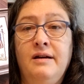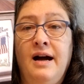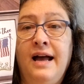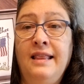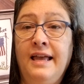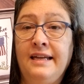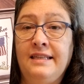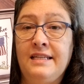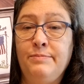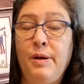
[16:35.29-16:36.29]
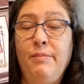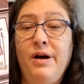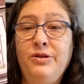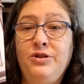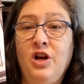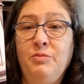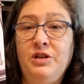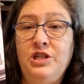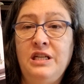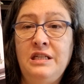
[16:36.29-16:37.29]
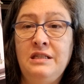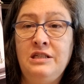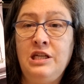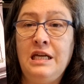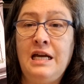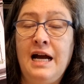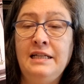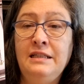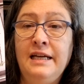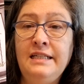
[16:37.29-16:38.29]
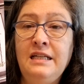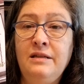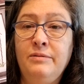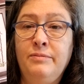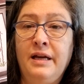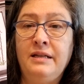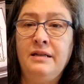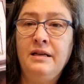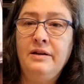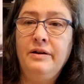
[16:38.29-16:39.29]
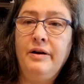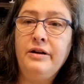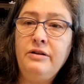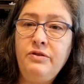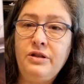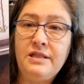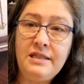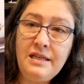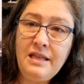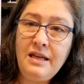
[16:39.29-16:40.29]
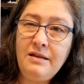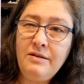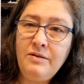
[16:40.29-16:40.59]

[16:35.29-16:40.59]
I like this. My mother told me she kind of liked it, but I don't know if you could see that.